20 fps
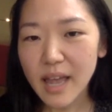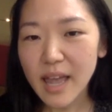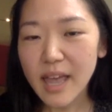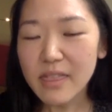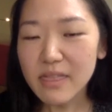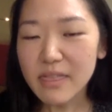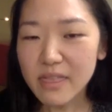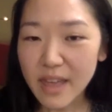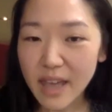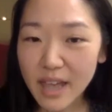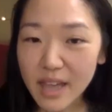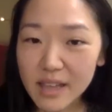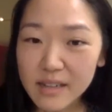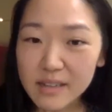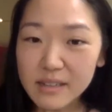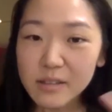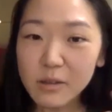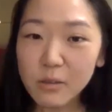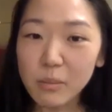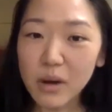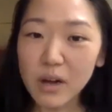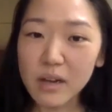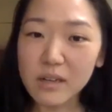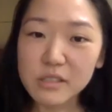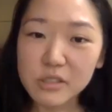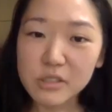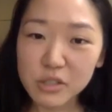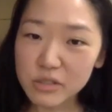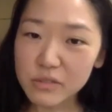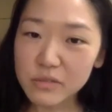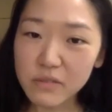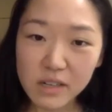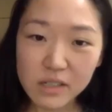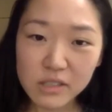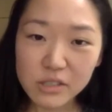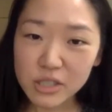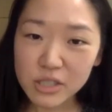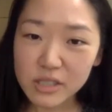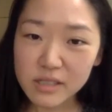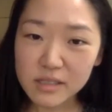and then the body just
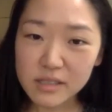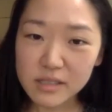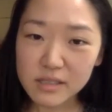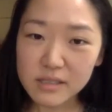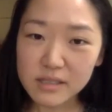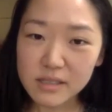functions